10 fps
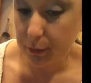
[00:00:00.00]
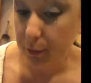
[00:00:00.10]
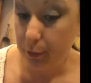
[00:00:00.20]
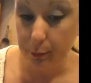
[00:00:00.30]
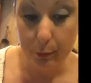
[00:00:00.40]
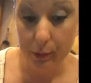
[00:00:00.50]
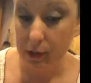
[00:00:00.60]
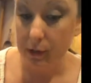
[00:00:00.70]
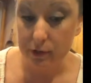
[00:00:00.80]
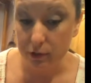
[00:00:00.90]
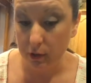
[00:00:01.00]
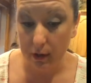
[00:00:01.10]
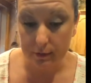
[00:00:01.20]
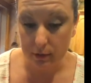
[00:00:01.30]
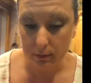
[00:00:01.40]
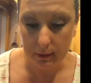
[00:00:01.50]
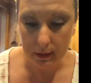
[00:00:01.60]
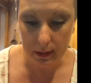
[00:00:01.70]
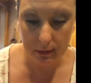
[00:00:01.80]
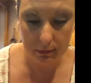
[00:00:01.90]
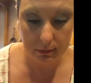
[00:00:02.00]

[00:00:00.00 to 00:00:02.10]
throwing them away because you'll have so many.